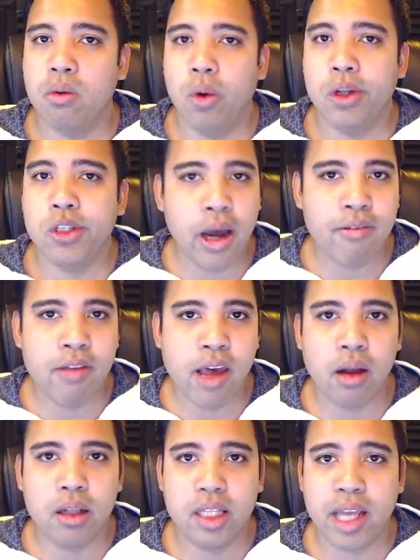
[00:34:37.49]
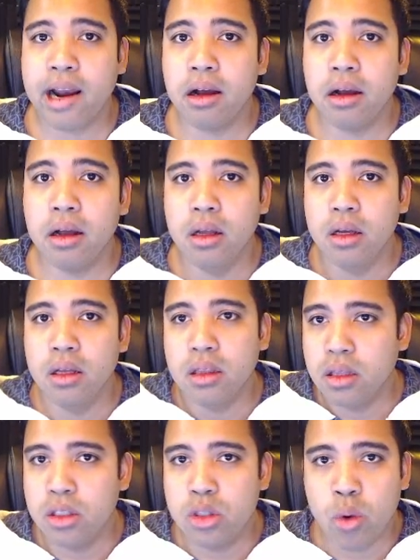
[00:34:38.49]
Once you have that data,
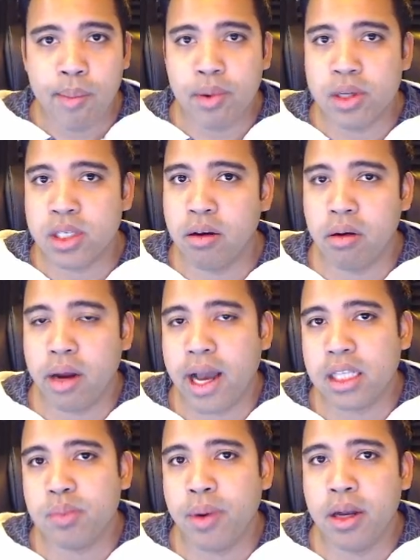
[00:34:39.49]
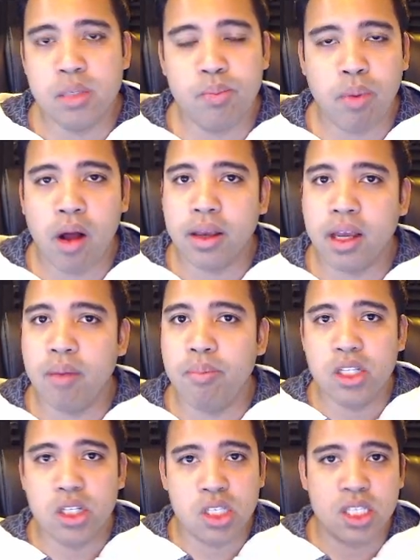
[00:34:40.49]
the 20% of your ad spend is probably going to be
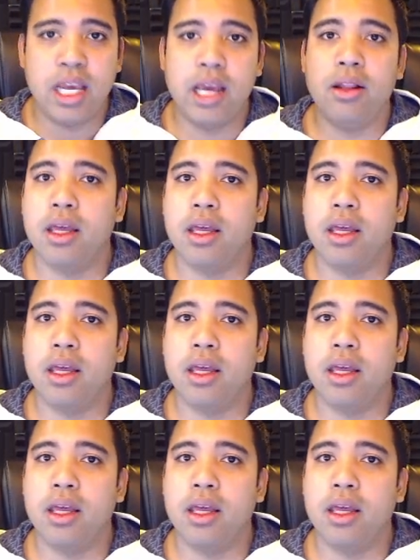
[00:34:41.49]
just scaling it